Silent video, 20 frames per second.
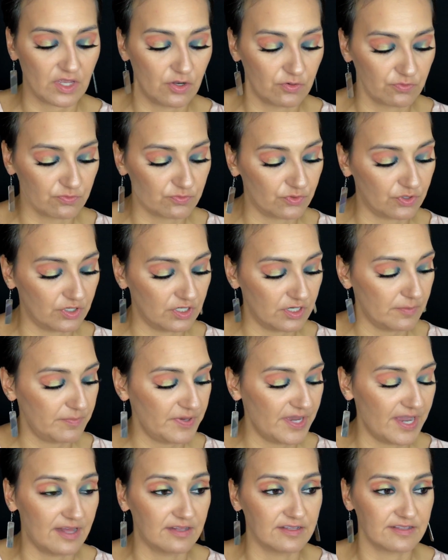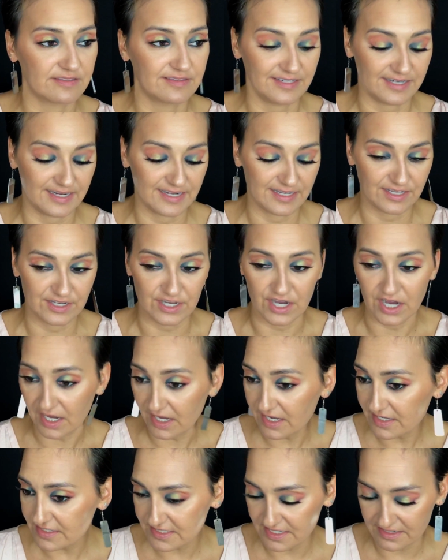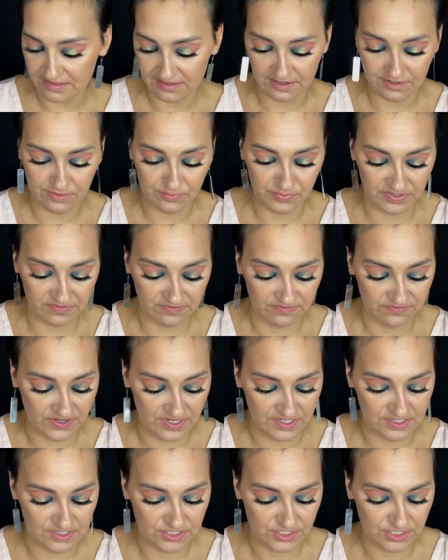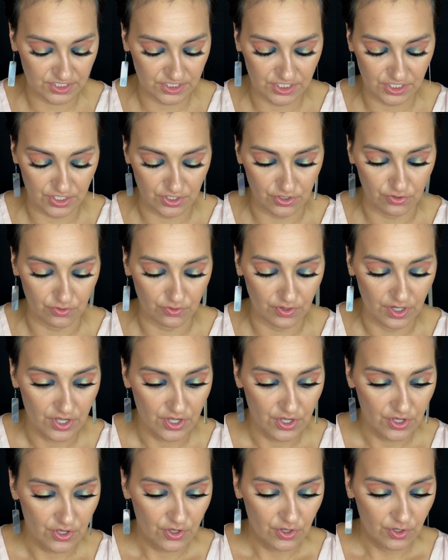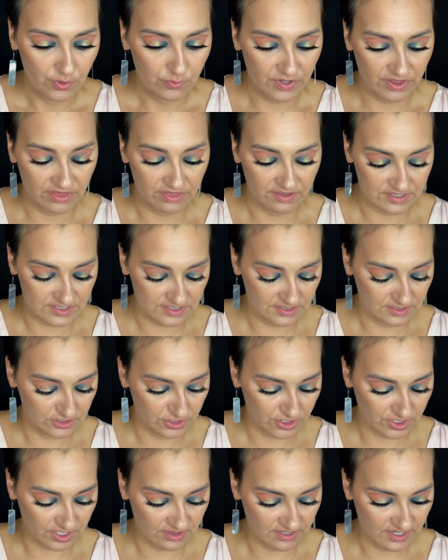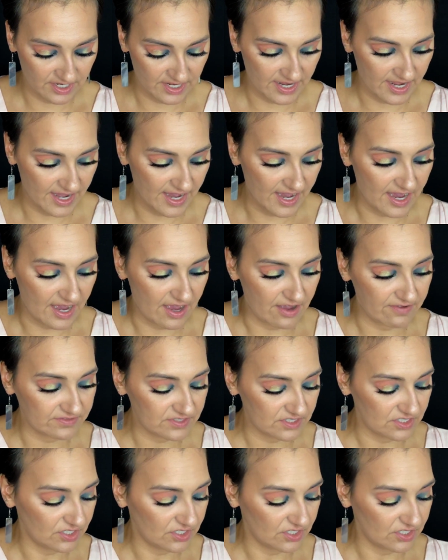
Aurora palette that I got. I thought it would be fun to go with this look that I have.